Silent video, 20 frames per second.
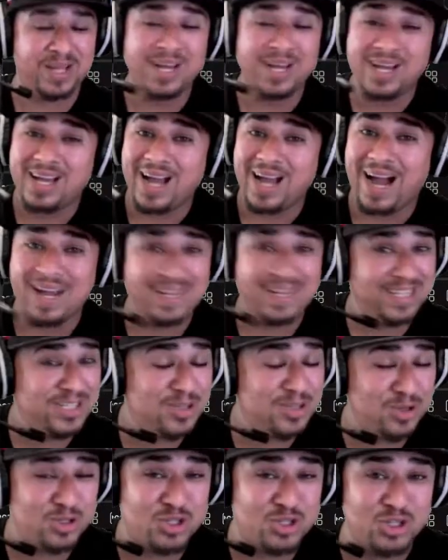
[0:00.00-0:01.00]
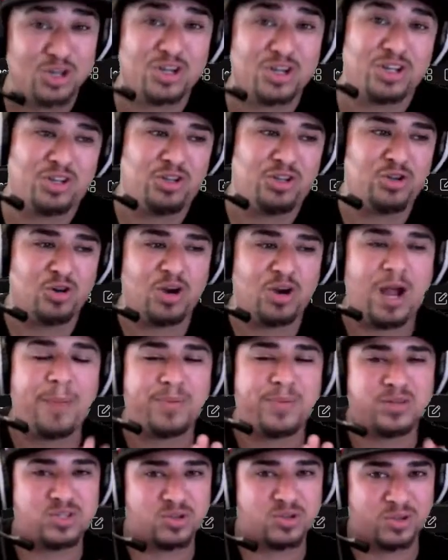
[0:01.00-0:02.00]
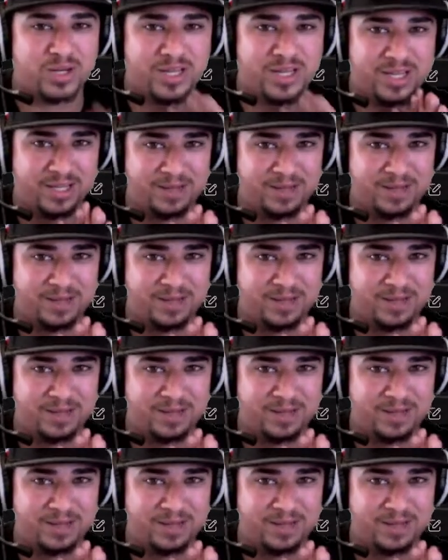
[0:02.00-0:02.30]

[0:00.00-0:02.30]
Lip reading: At least you took your opportunity.